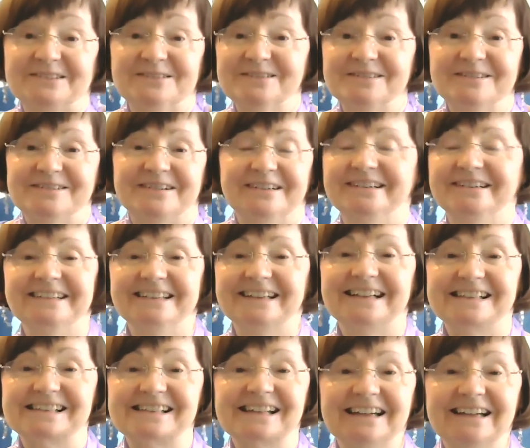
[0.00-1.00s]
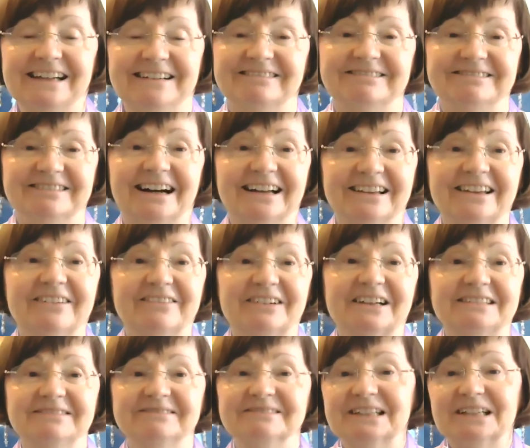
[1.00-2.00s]
Whew, exciting! I love
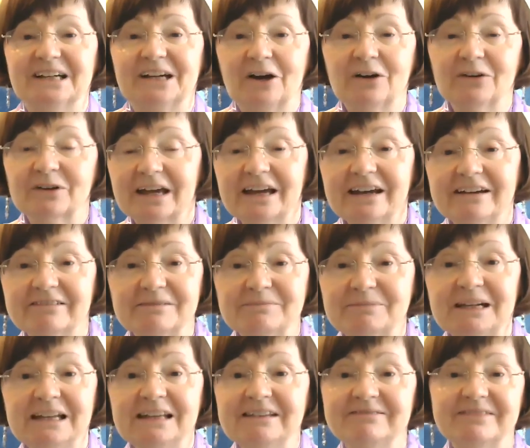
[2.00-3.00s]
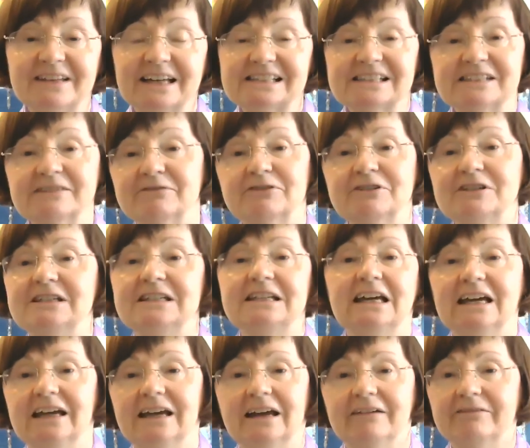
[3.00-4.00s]
it. Okay, everybody, that's it for
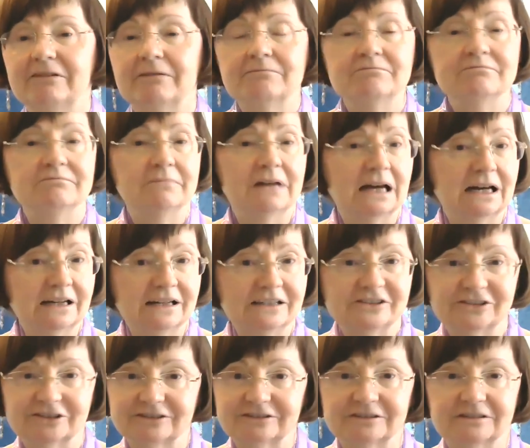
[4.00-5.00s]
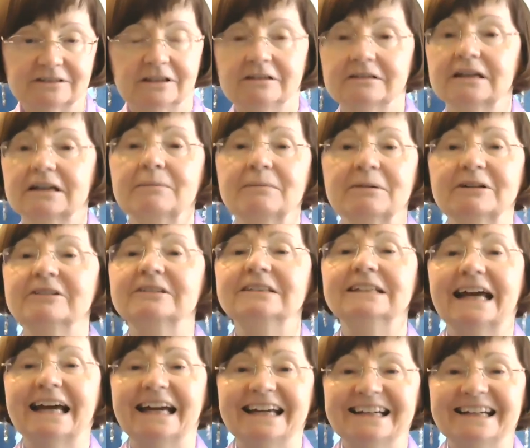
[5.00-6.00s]
today. Have a magical alchemical
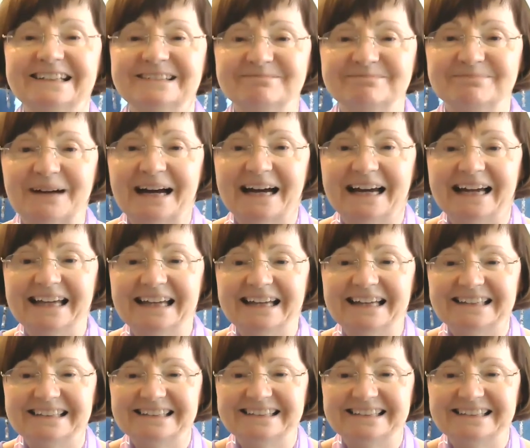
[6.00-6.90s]
day. Bye.